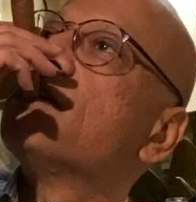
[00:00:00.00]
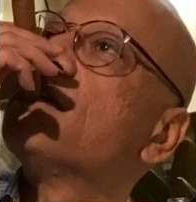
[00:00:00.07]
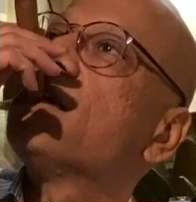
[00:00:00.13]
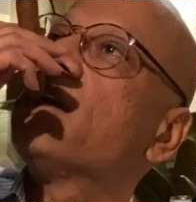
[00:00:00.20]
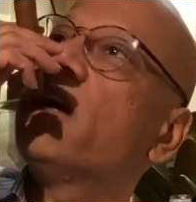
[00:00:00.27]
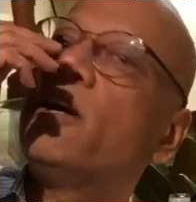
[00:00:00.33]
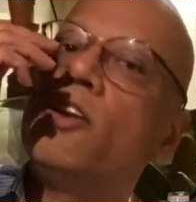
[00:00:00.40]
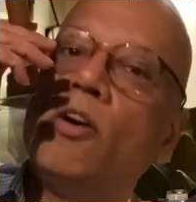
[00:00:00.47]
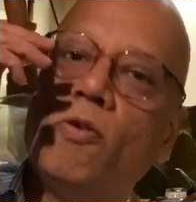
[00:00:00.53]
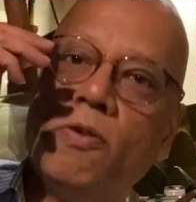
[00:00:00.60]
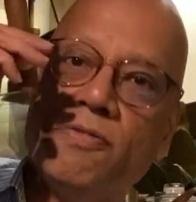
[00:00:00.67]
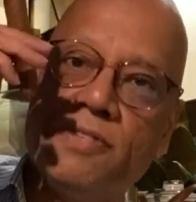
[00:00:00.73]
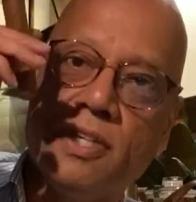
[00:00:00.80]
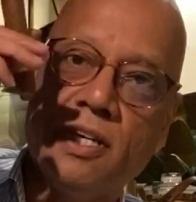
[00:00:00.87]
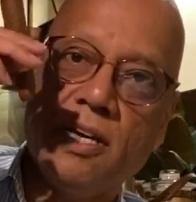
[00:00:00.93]
Getting hold
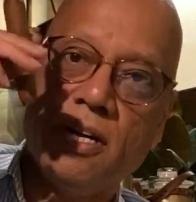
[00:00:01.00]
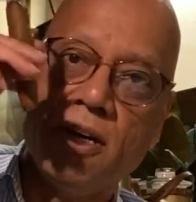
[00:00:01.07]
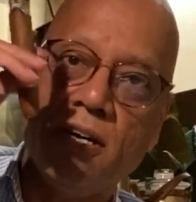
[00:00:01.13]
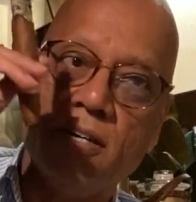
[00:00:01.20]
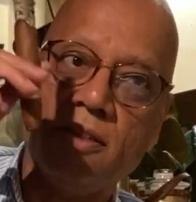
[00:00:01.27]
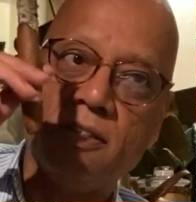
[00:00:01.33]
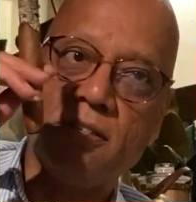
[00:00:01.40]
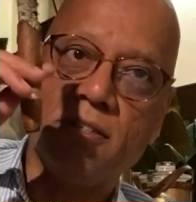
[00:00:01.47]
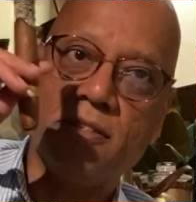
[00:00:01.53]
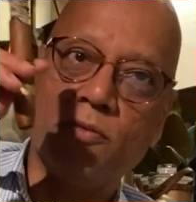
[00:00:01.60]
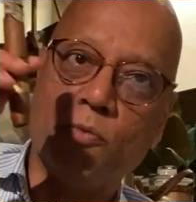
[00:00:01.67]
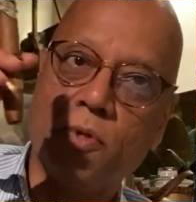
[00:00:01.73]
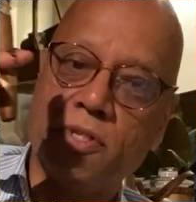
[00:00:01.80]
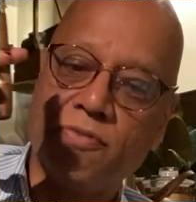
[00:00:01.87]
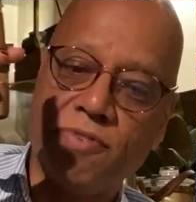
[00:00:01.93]
of cigars
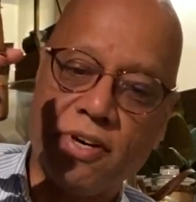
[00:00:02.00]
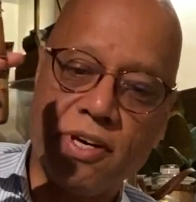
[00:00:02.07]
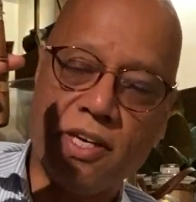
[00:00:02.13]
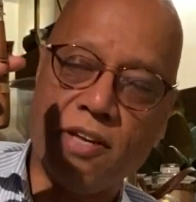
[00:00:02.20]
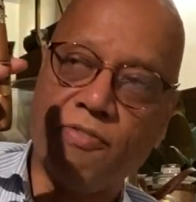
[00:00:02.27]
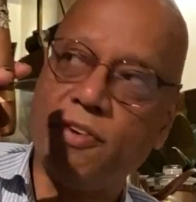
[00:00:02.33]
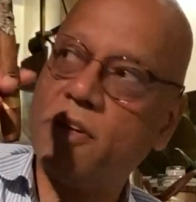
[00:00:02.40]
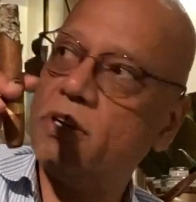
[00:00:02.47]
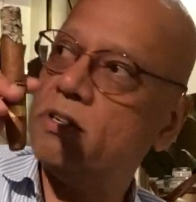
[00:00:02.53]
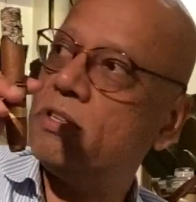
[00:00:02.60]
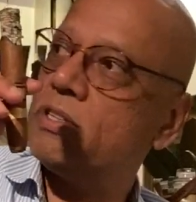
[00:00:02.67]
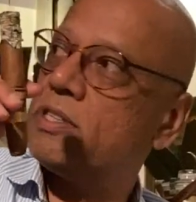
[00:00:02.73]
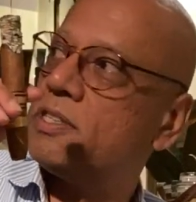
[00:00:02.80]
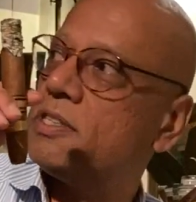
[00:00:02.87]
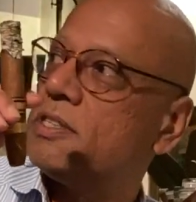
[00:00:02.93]
was very
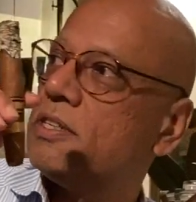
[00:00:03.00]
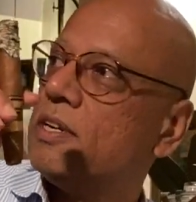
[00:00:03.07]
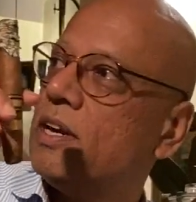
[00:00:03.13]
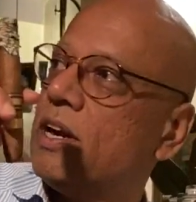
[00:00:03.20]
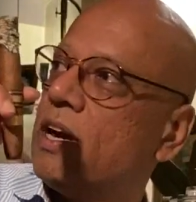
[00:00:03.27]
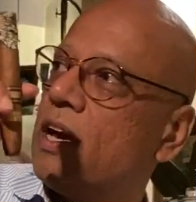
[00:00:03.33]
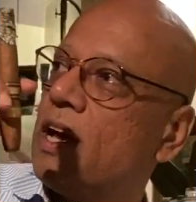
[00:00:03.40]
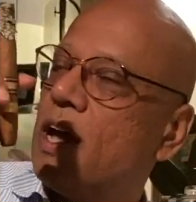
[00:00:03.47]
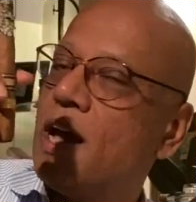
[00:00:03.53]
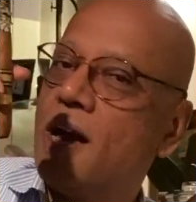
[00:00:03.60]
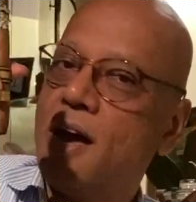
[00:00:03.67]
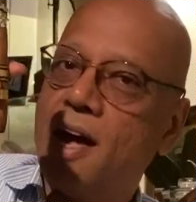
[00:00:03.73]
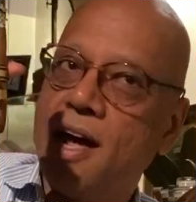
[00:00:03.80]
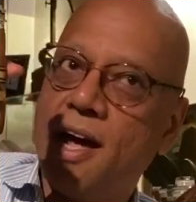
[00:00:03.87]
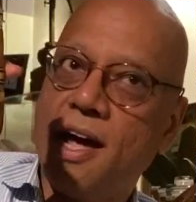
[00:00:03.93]
difficult,
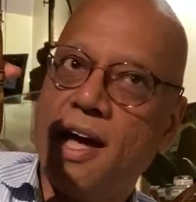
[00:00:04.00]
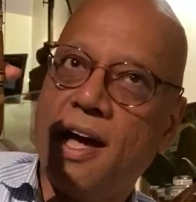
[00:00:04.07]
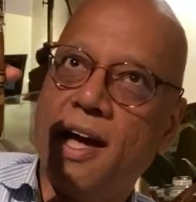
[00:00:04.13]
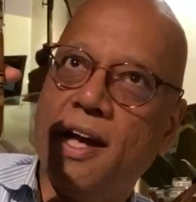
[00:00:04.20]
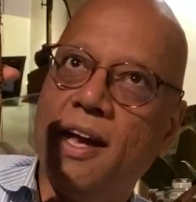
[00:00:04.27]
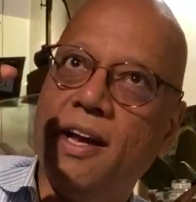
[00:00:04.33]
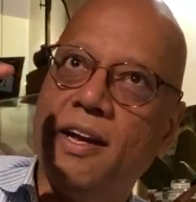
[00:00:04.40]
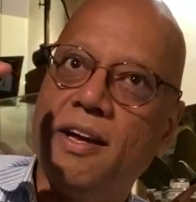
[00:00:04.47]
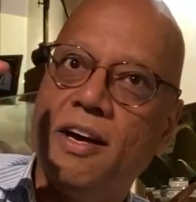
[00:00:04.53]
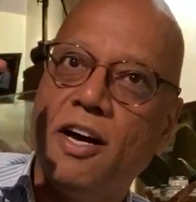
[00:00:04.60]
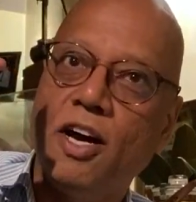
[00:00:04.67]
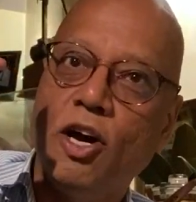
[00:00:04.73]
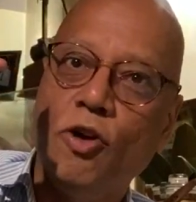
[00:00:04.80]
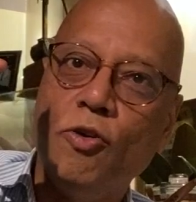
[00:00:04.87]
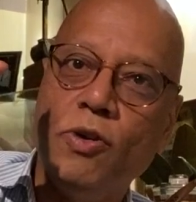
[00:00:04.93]
and
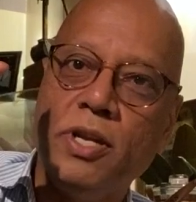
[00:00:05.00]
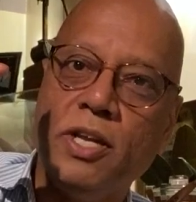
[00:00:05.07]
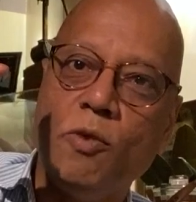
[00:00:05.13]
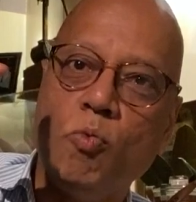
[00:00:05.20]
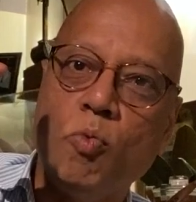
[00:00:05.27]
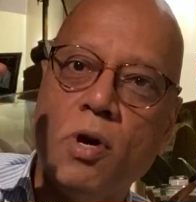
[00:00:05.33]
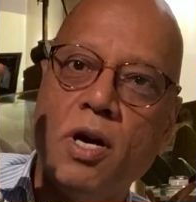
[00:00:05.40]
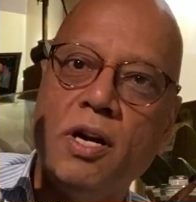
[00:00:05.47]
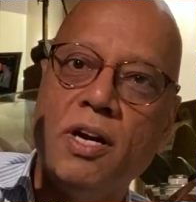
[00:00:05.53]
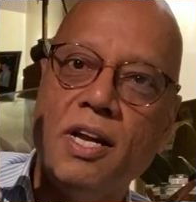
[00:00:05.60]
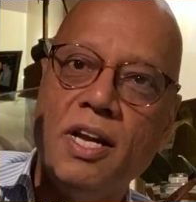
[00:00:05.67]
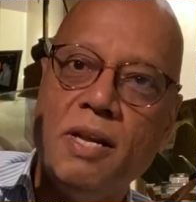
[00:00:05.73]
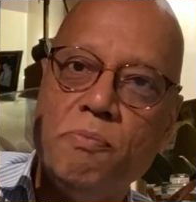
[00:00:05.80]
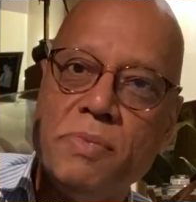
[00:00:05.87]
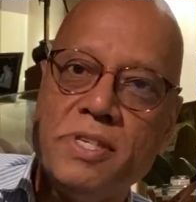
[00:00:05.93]
only 1
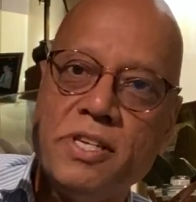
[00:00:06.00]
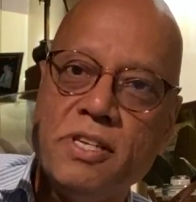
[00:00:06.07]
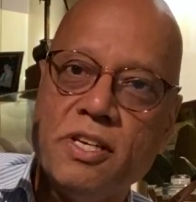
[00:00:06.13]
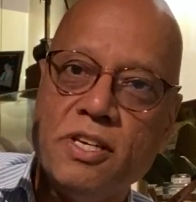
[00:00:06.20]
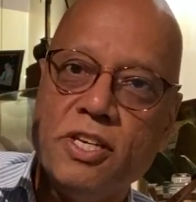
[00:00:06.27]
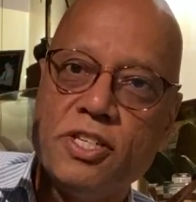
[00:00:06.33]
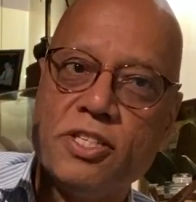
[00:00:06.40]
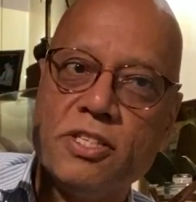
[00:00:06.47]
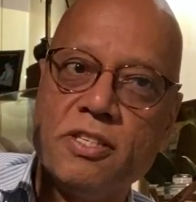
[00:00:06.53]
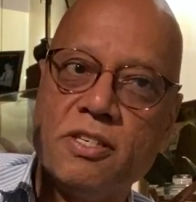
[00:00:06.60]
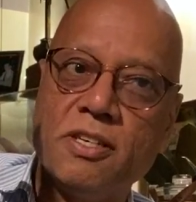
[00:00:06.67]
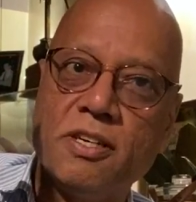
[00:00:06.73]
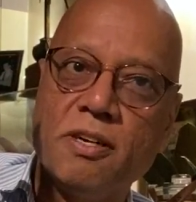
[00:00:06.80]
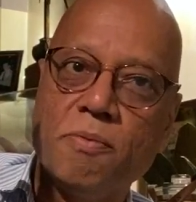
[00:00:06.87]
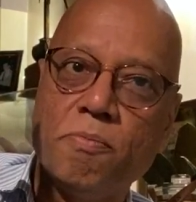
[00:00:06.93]
limited
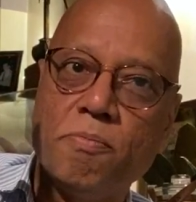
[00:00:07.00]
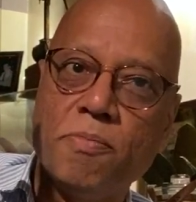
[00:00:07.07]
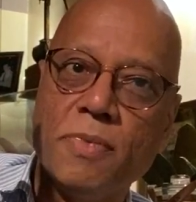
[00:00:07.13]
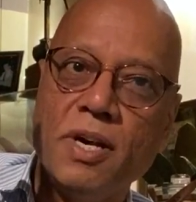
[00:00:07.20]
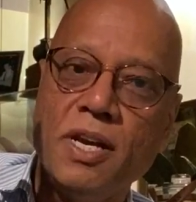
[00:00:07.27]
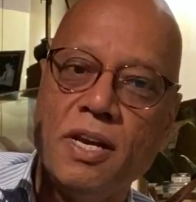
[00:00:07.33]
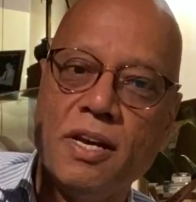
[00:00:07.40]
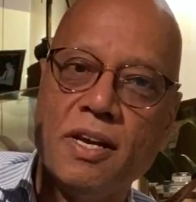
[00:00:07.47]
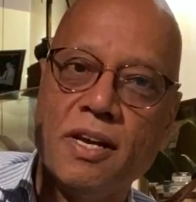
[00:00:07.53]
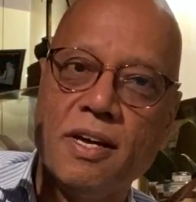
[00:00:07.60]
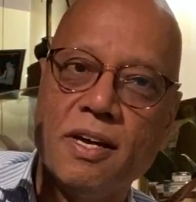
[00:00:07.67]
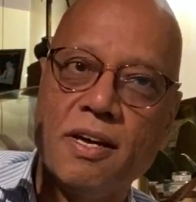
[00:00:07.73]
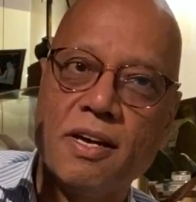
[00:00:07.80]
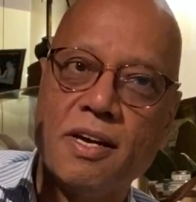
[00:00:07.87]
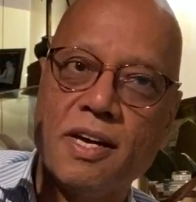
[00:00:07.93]
edition
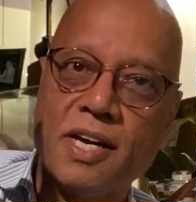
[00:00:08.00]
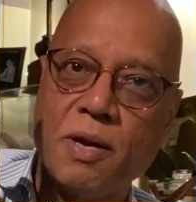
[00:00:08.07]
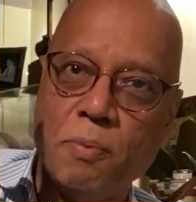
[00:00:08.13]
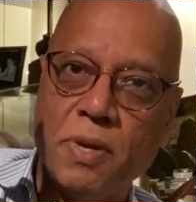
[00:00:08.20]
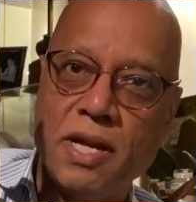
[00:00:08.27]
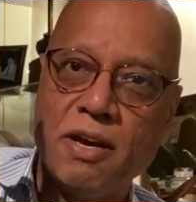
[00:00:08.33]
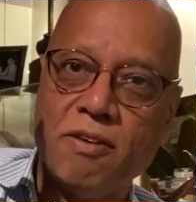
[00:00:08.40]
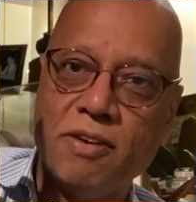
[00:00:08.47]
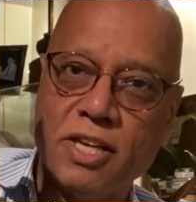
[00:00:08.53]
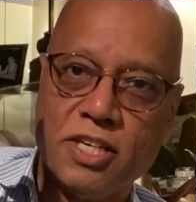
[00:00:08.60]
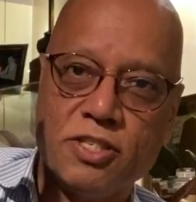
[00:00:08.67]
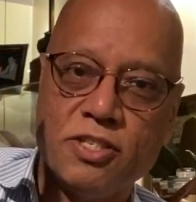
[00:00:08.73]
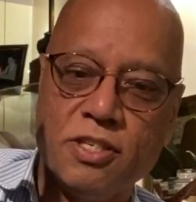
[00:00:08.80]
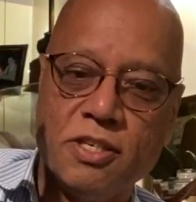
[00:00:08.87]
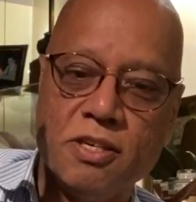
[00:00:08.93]
coming out
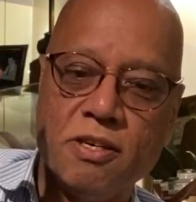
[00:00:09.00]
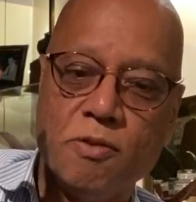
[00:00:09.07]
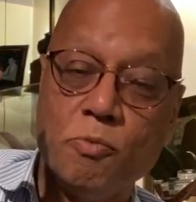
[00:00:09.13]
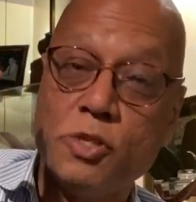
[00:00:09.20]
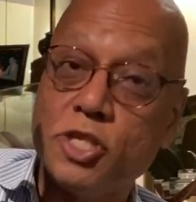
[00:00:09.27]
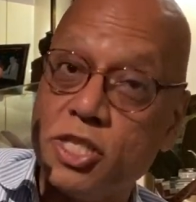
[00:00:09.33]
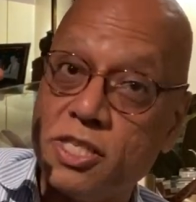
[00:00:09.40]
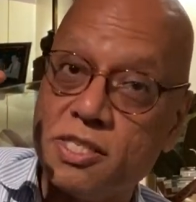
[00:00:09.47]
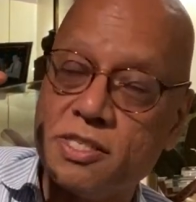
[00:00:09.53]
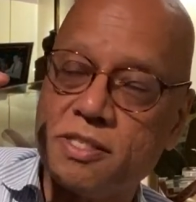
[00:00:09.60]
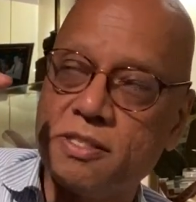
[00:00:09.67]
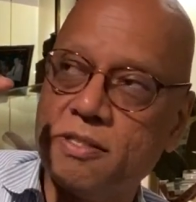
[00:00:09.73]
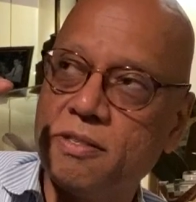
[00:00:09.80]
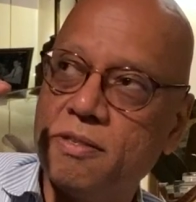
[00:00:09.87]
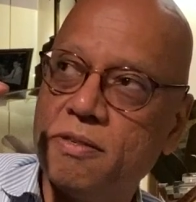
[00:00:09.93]
next year, which
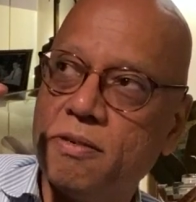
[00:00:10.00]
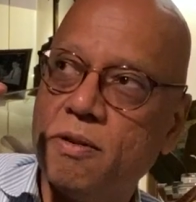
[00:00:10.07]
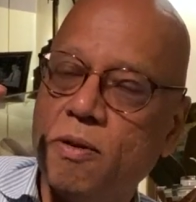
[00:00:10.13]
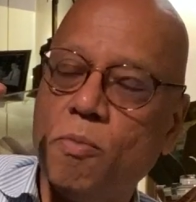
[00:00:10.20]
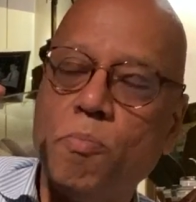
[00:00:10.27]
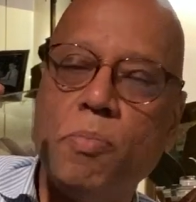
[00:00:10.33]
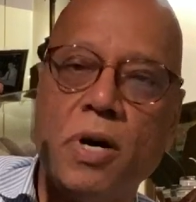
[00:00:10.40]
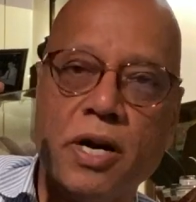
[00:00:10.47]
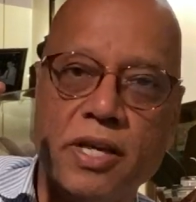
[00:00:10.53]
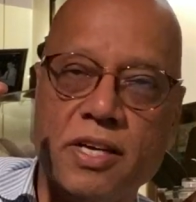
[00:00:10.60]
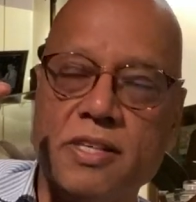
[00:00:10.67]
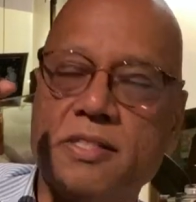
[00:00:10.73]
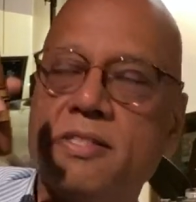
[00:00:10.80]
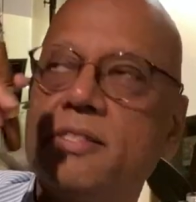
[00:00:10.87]
is Bodied.